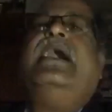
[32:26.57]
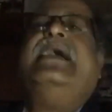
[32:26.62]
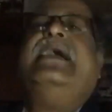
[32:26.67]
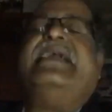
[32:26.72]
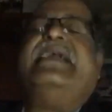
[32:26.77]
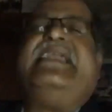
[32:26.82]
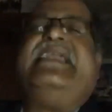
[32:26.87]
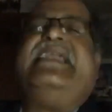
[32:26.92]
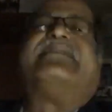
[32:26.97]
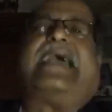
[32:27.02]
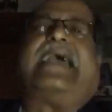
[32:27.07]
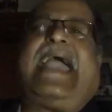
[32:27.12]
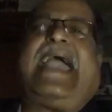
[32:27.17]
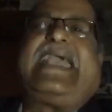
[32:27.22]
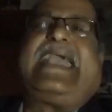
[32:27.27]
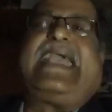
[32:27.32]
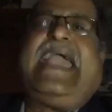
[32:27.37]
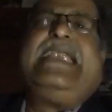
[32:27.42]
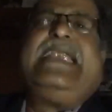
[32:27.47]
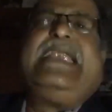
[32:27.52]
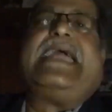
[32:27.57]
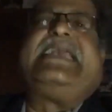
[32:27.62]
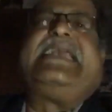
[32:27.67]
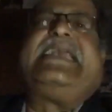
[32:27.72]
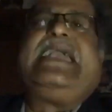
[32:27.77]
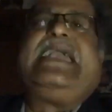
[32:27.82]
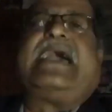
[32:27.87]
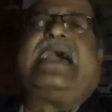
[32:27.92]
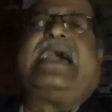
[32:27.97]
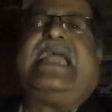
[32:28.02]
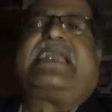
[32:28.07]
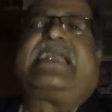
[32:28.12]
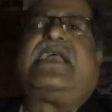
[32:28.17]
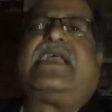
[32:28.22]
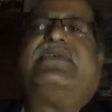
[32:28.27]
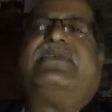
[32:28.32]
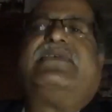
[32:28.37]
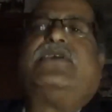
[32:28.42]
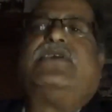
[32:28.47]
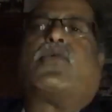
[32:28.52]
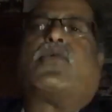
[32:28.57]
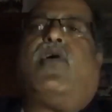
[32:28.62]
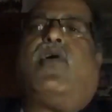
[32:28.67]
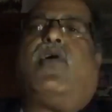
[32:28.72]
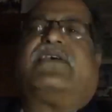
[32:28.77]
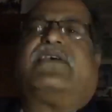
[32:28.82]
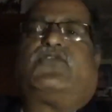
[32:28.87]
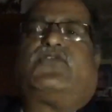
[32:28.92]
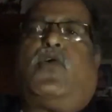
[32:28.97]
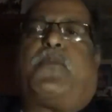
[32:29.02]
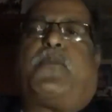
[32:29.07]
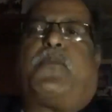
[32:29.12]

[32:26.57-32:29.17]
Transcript: it is again getting connected with the Guangzhou